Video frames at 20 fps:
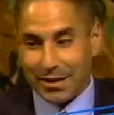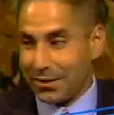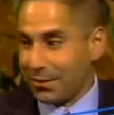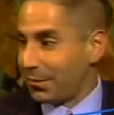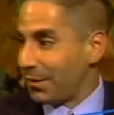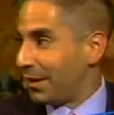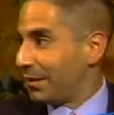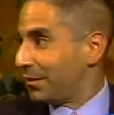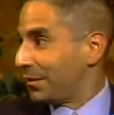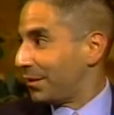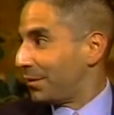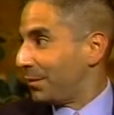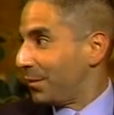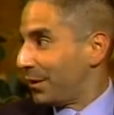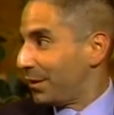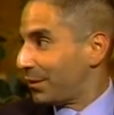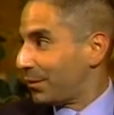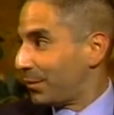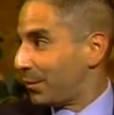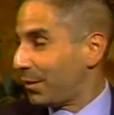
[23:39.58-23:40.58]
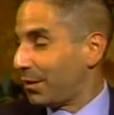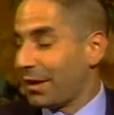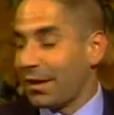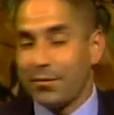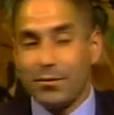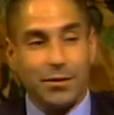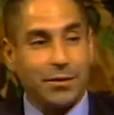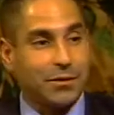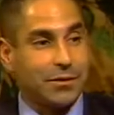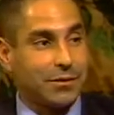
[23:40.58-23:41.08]
line on raises at the municipal
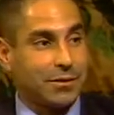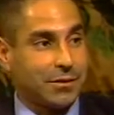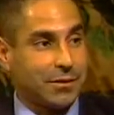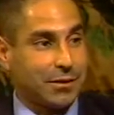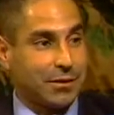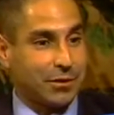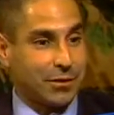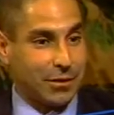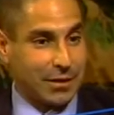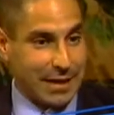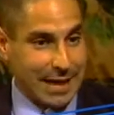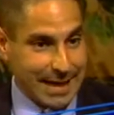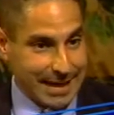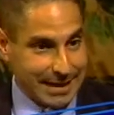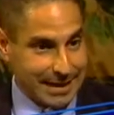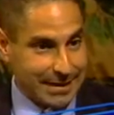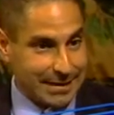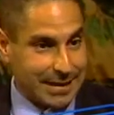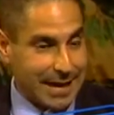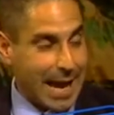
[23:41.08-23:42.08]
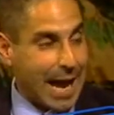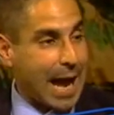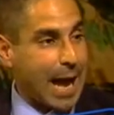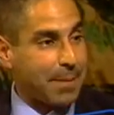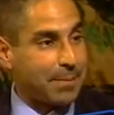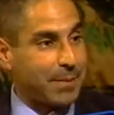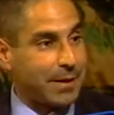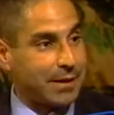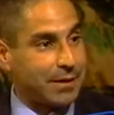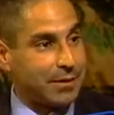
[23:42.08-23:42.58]
level, getting it to
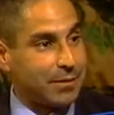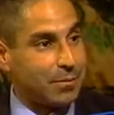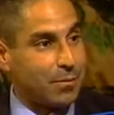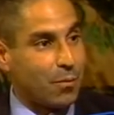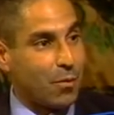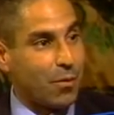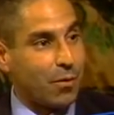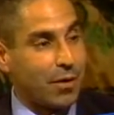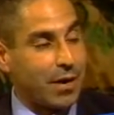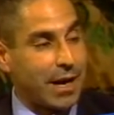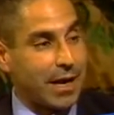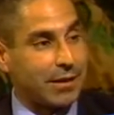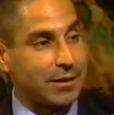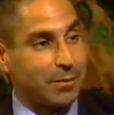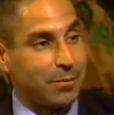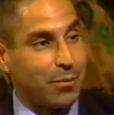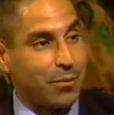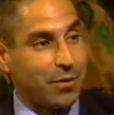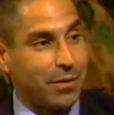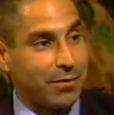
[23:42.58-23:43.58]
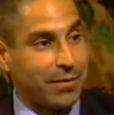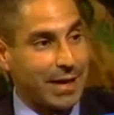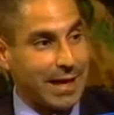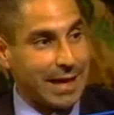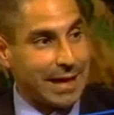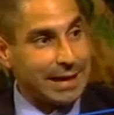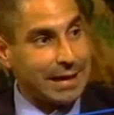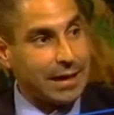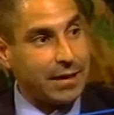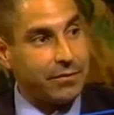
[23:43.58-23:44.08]
happen more at the Board of
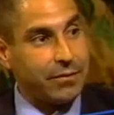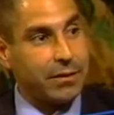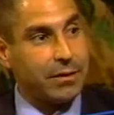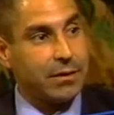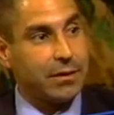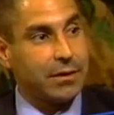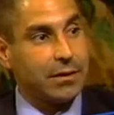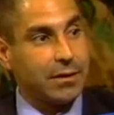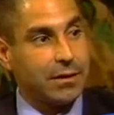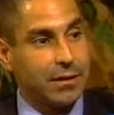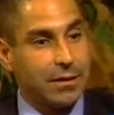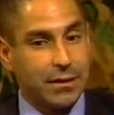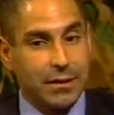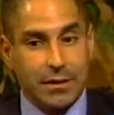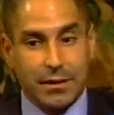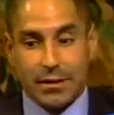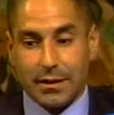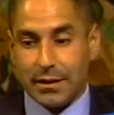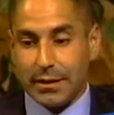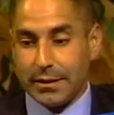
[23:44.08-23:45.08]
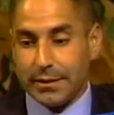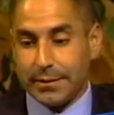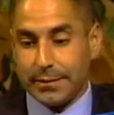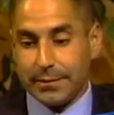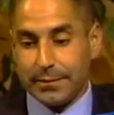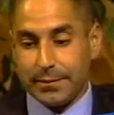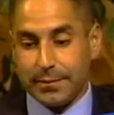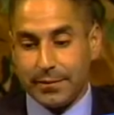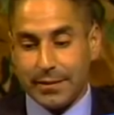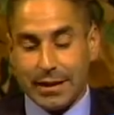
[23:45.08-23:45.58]
Ed level.
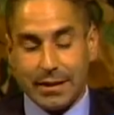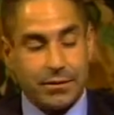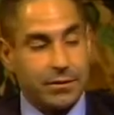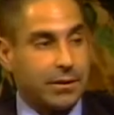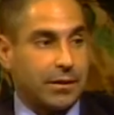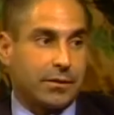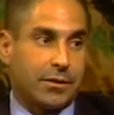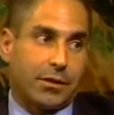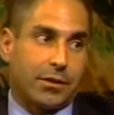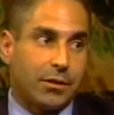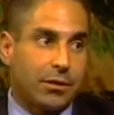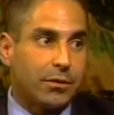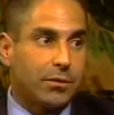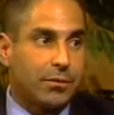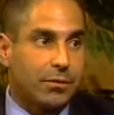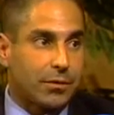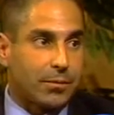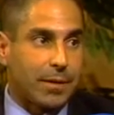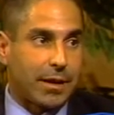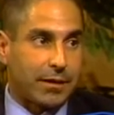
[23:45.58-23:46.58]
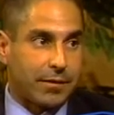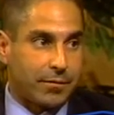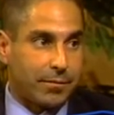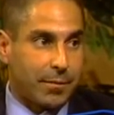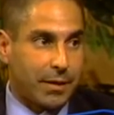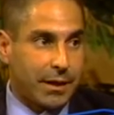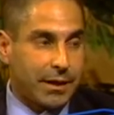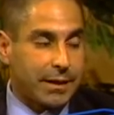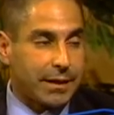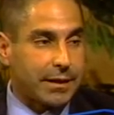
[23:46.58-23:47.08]
That's a huge amount
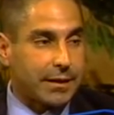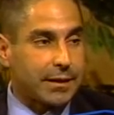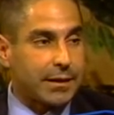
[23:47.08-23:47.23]
of money.